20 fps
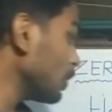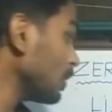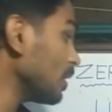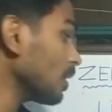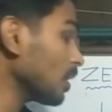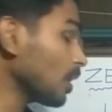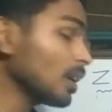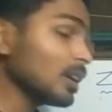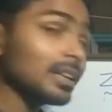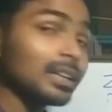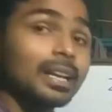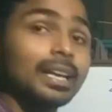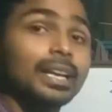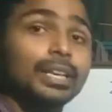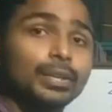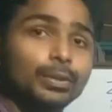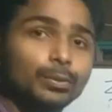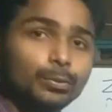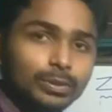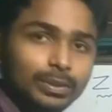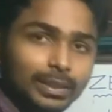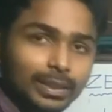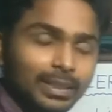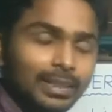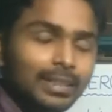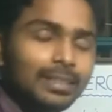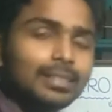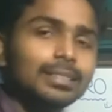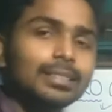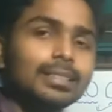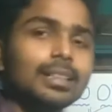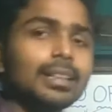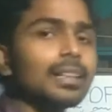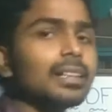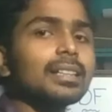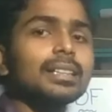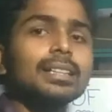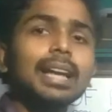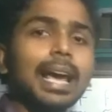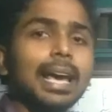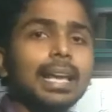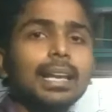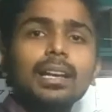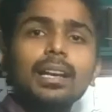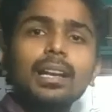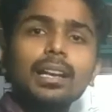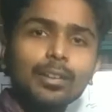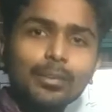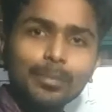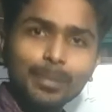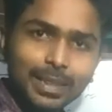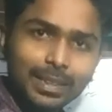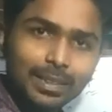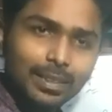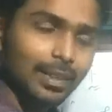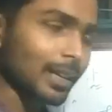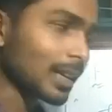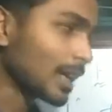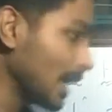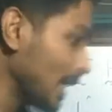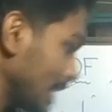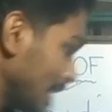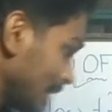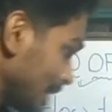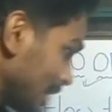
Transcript: will not using the trial and error method.